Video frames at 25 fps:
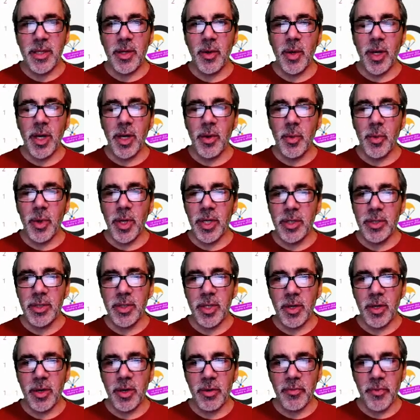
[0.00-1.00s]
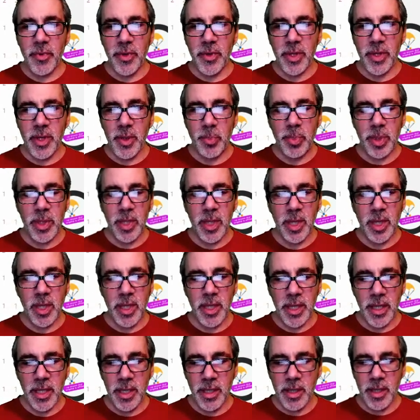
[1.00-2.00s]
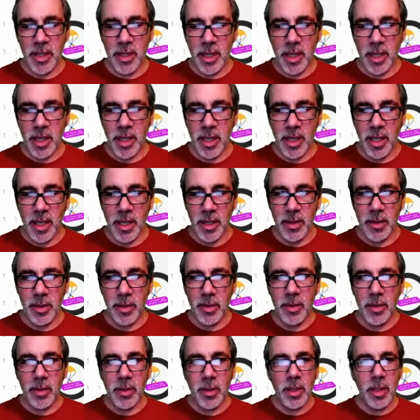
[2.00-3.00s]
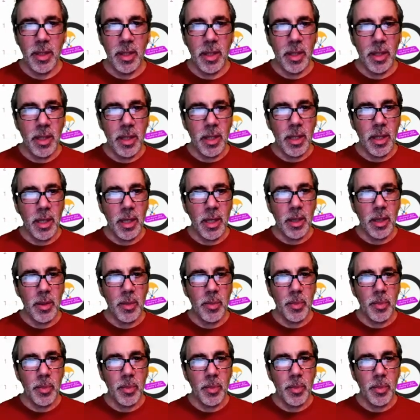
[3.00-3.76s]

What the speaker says: we're going to start off with a plugin on my